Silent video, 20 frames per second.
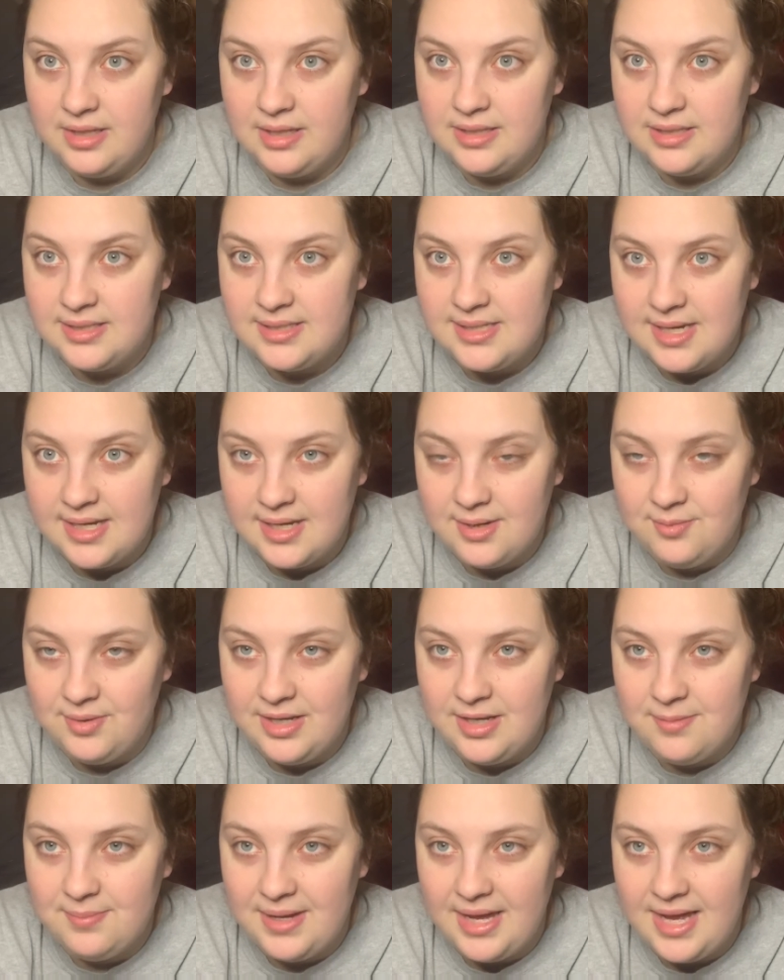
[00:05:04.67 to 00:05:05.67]
the second
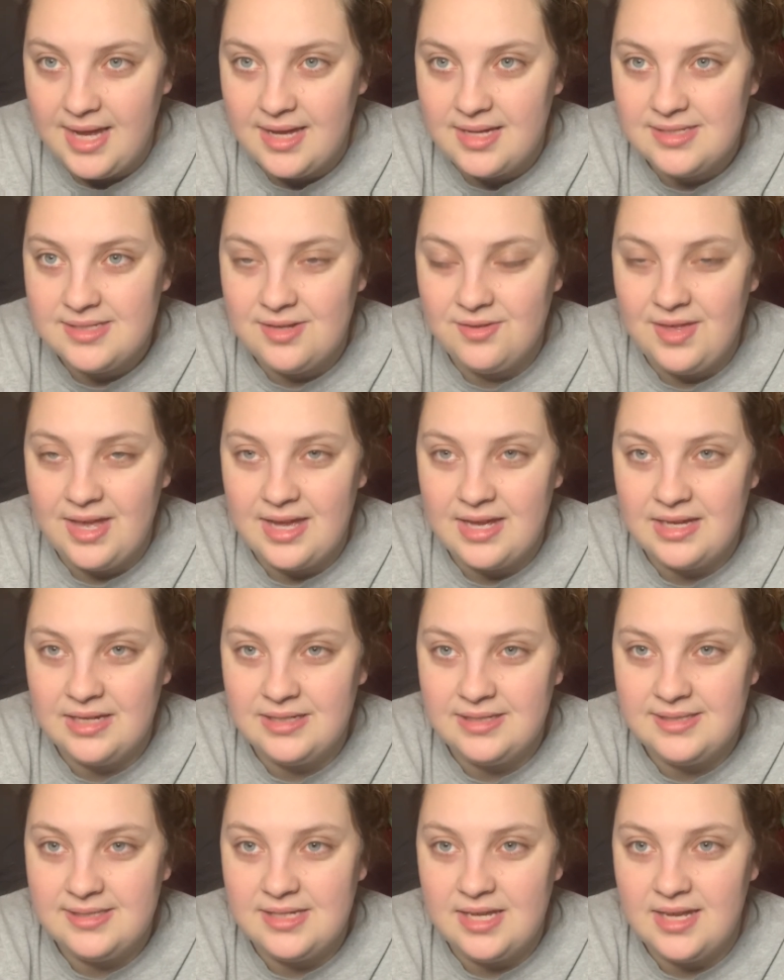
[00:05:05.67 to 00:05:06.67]
week back, so that kind
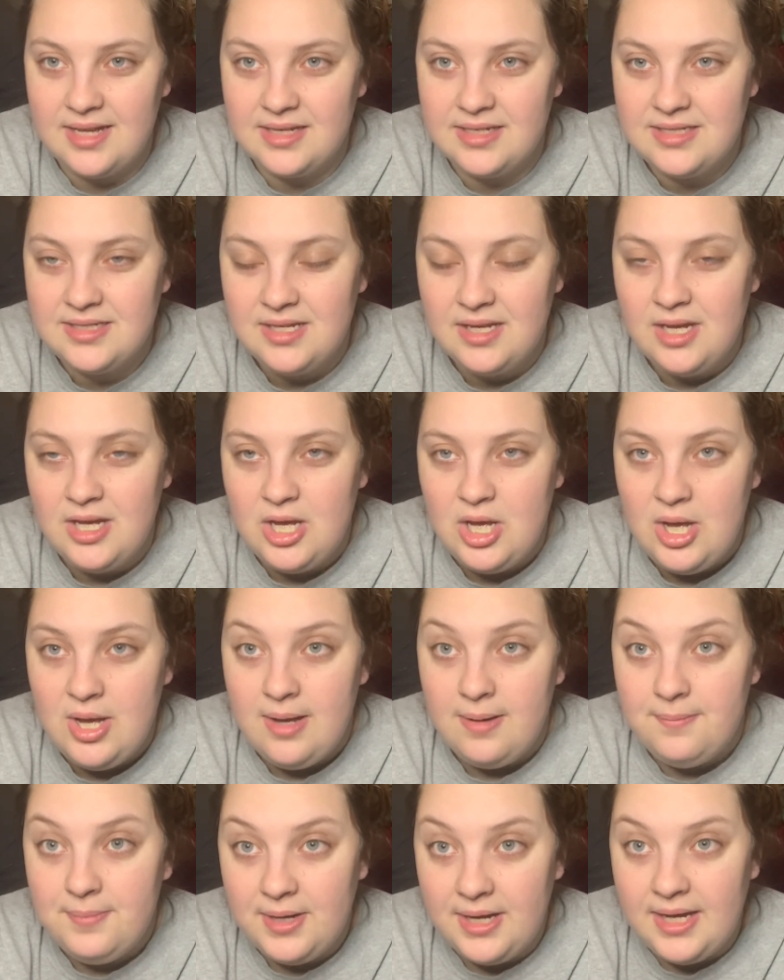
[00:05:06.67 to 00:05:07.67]
of sucked.
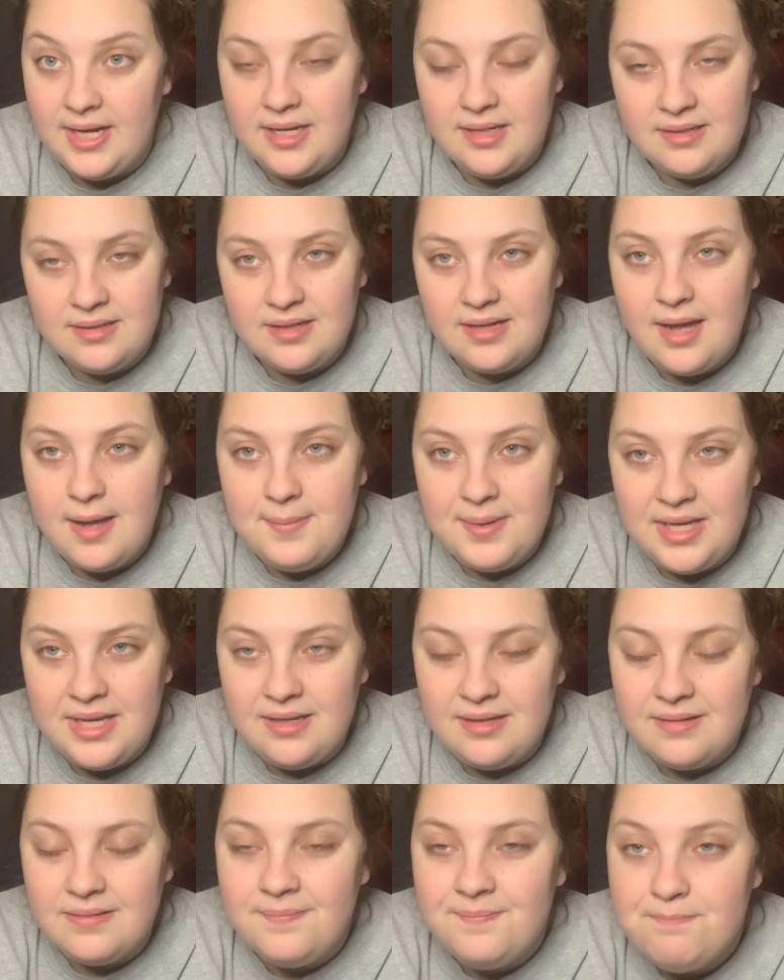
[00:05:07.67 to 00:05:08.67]
But I
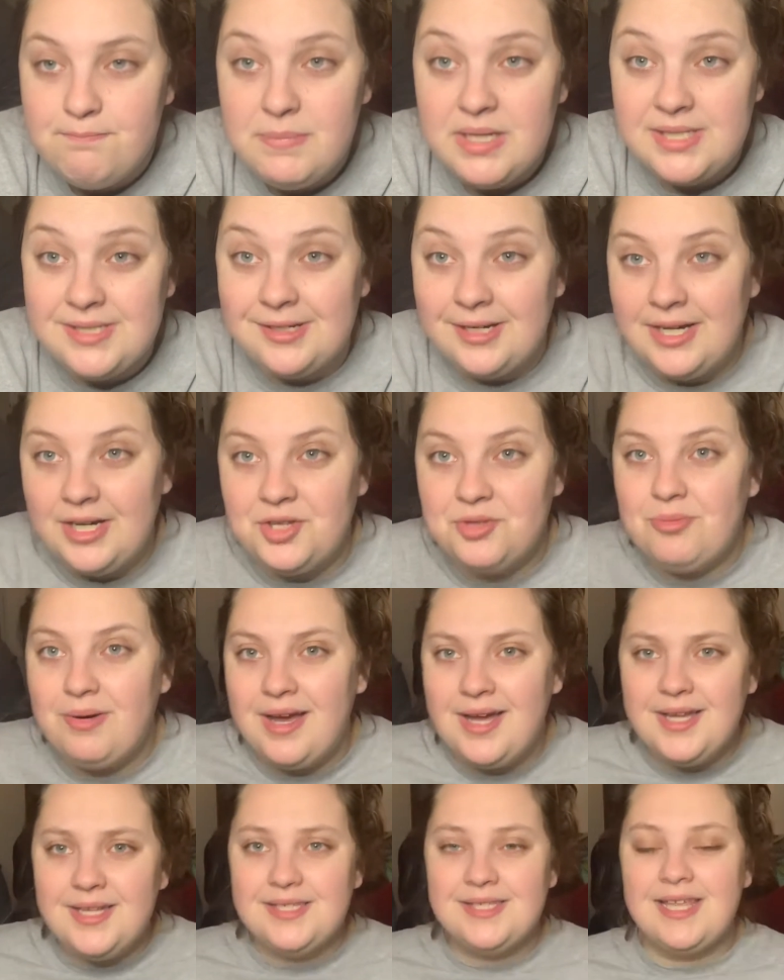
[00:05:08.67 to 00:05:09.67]
mean, mental health
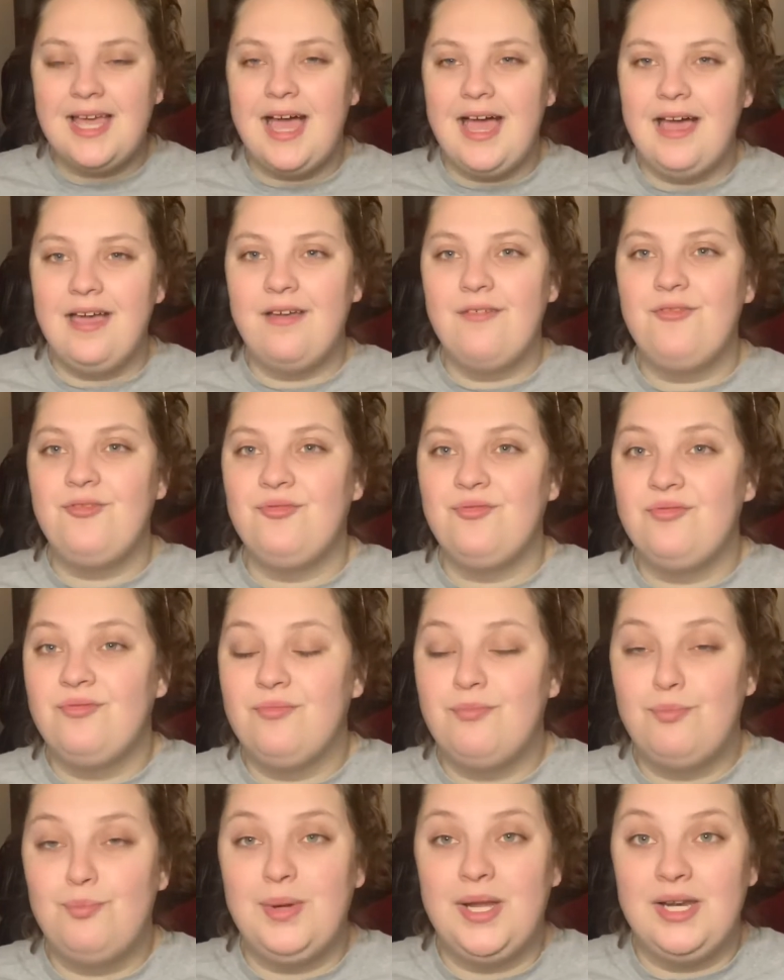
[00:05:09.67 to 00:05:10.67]
wise, I've
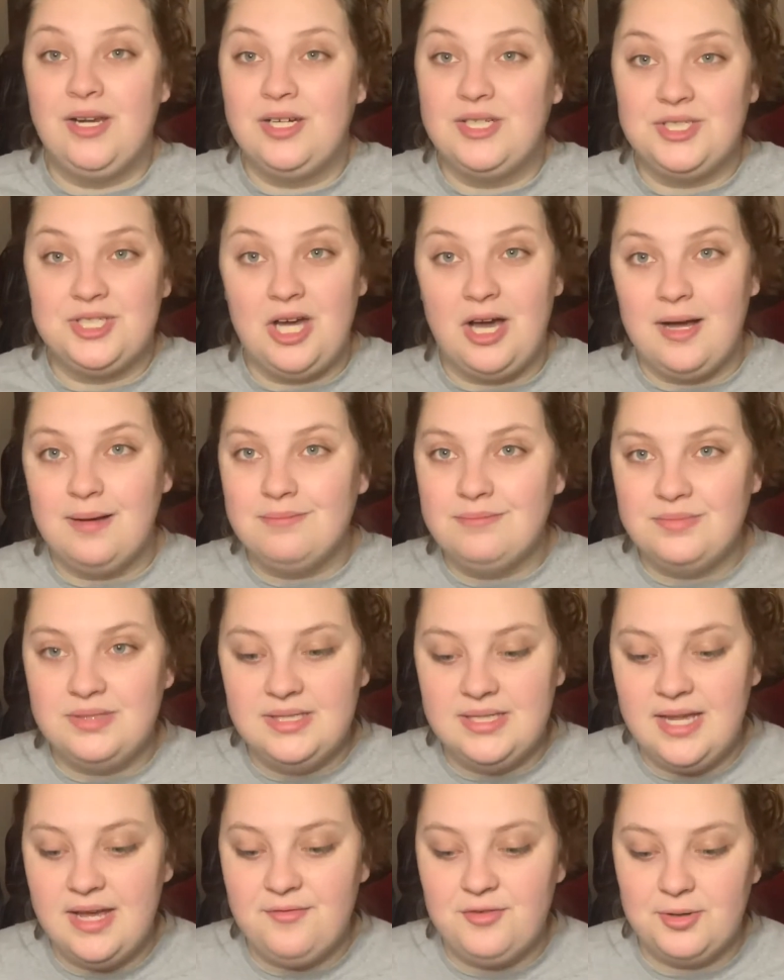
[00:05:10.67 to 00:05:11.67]
been on top,
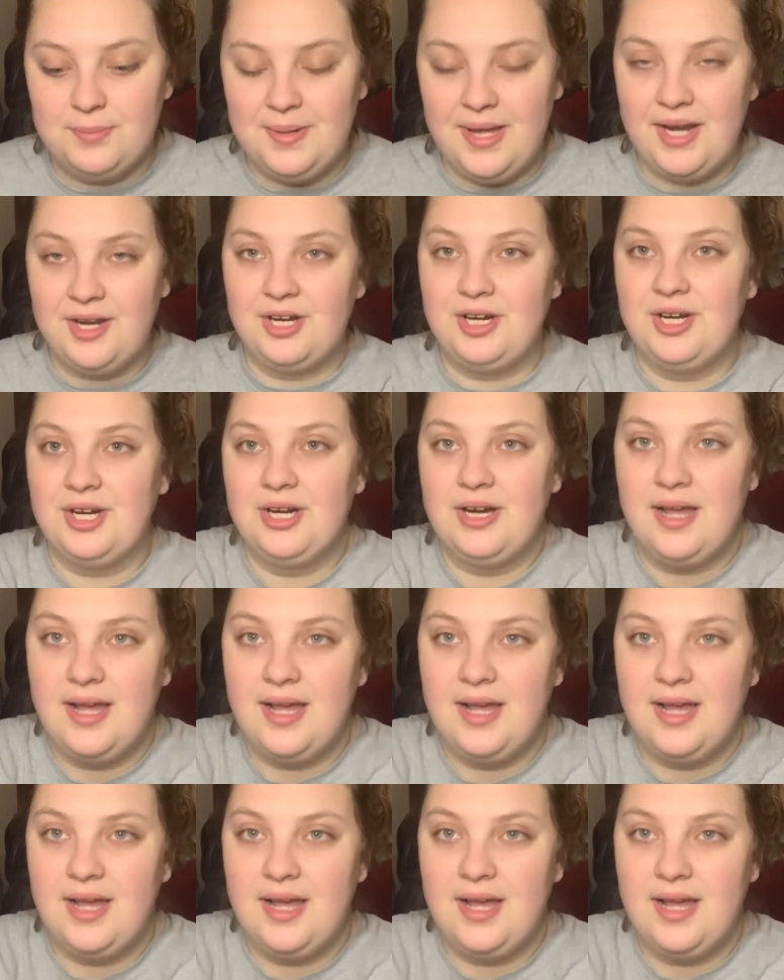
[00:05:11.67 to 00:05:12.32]
never better.